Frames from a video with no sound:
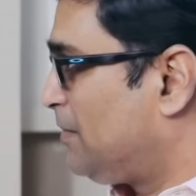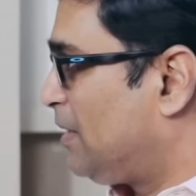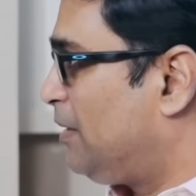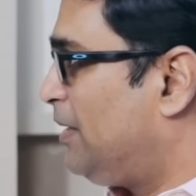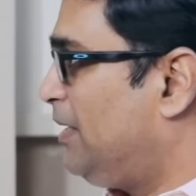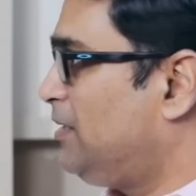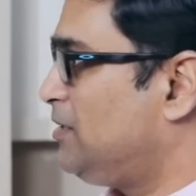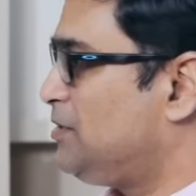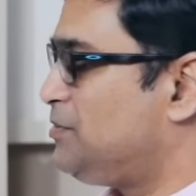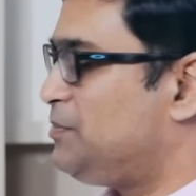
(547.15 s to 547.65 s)

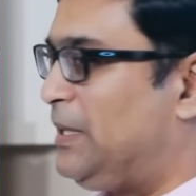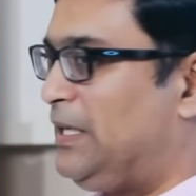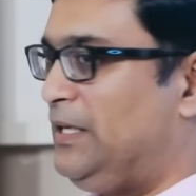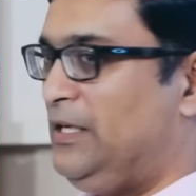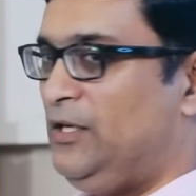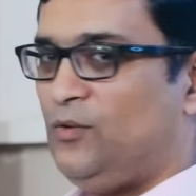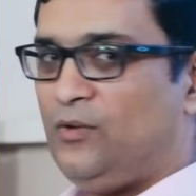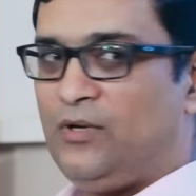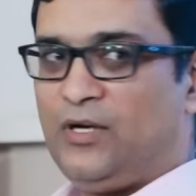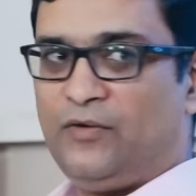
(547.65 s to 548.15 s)
right, as my
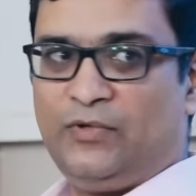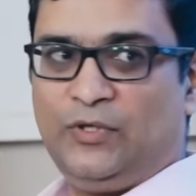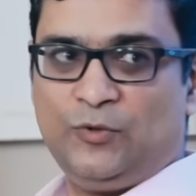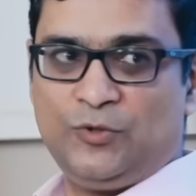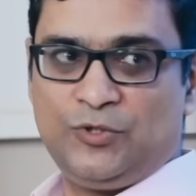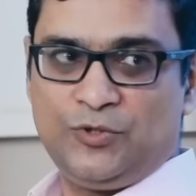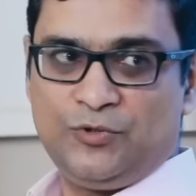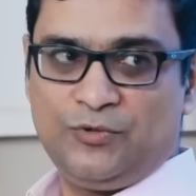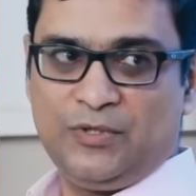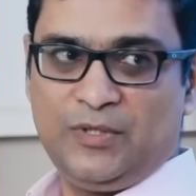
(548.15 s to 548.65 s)
new
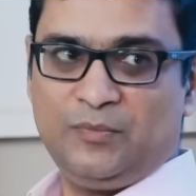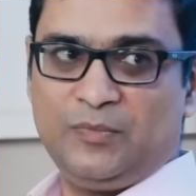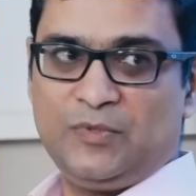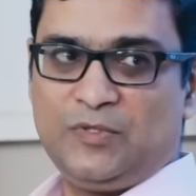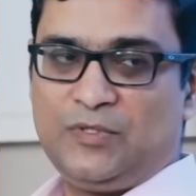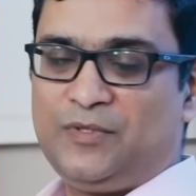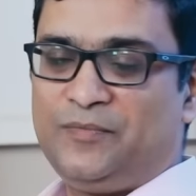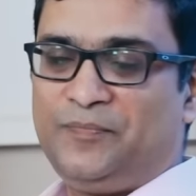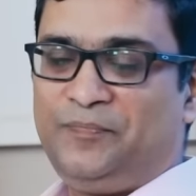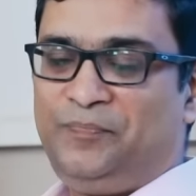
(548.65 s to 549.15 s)
revenue
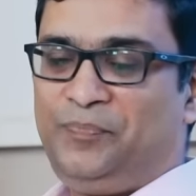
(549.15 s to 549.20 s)
streams?